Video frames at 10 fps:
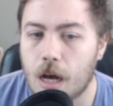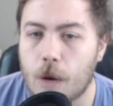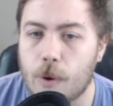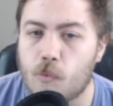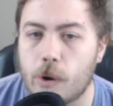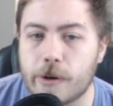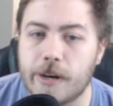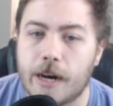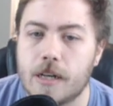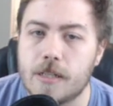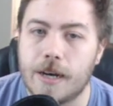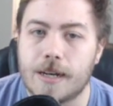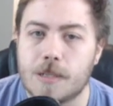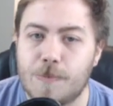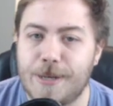We have 1 Cracker
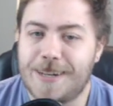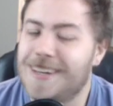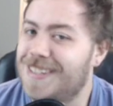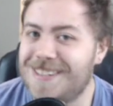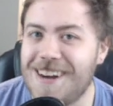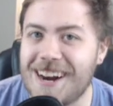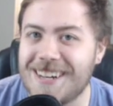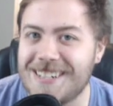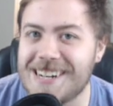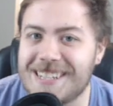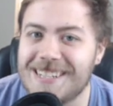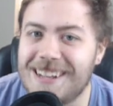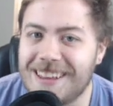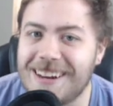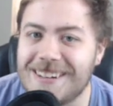Jacks because Cracker Jacks is
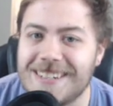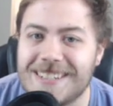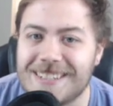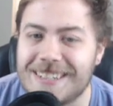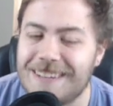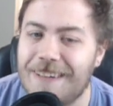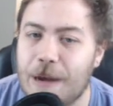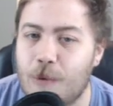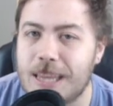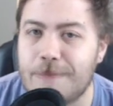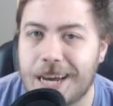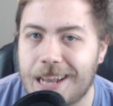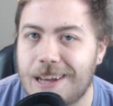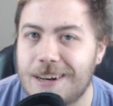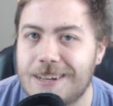hilarious. And when I won the
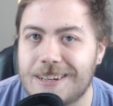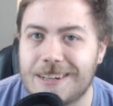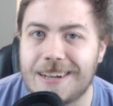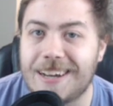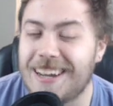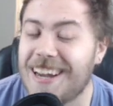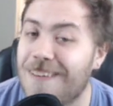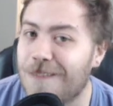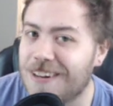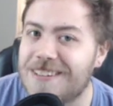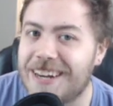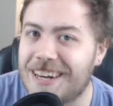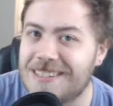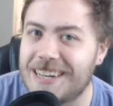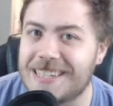Battle Hardened, I had 1
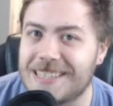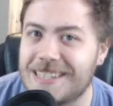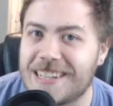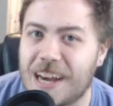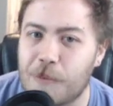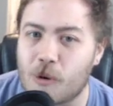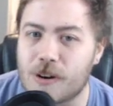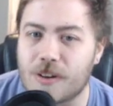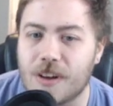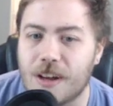Cracker Jacks in the sideboard.